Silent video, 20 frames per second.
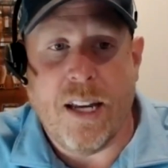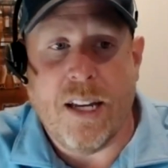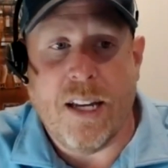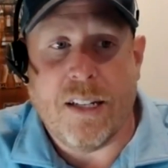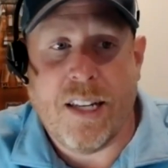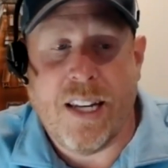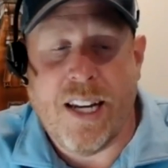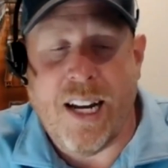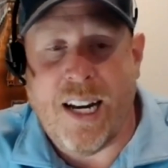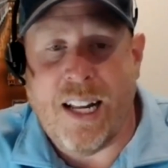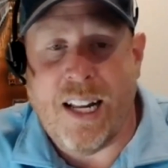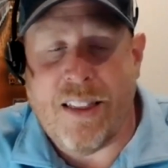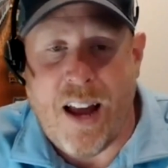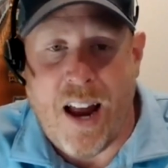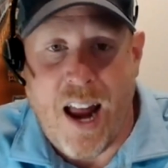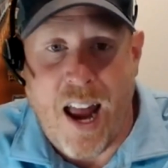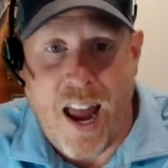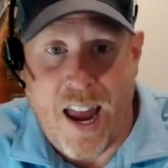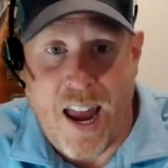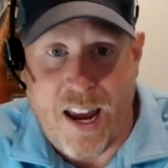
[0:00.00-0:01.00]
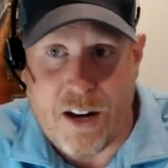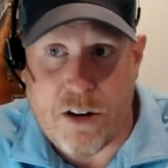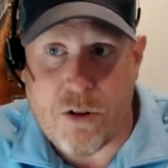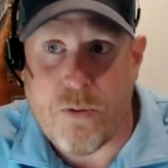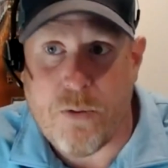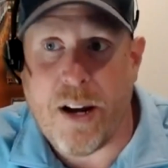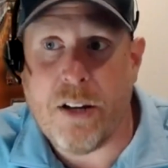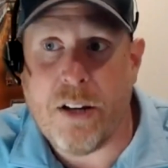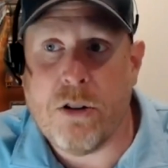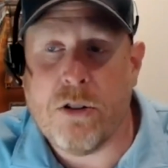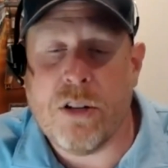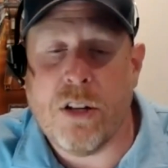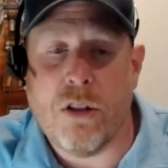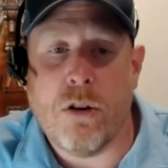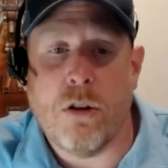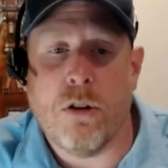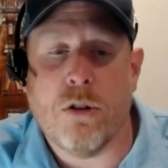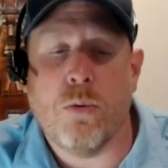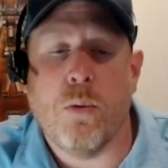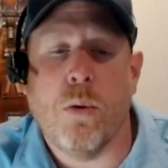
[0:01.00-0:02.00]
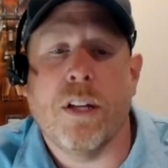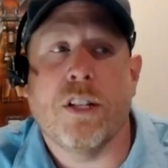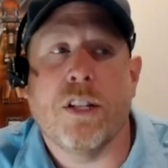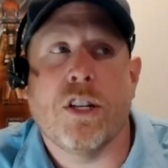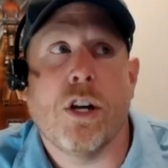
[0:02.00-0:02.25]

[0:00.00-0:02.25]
is getting the hand raisers and those willing